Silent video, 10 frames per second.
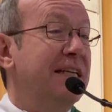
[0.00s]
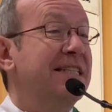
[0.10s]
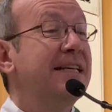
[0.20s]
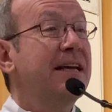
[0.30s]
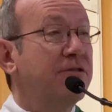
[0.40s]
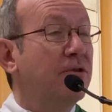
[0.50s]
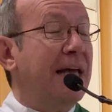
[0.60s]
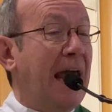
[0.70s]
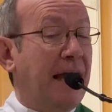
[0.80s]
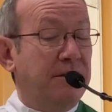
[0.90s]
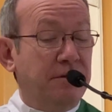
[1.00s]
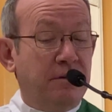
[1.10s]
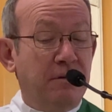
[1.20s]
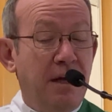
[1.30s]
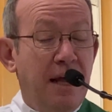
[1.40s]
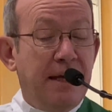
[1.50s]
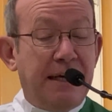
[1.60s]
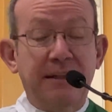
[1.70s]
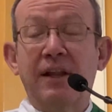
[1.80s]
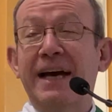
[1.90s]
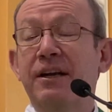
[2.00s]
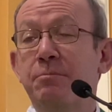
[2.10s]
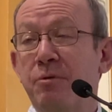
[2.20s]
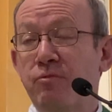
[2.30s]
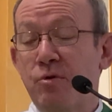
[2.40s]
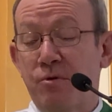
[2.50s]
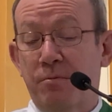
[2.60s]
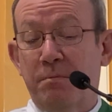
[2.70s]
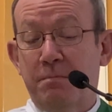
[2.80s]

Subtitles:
a single candle, can light up a room.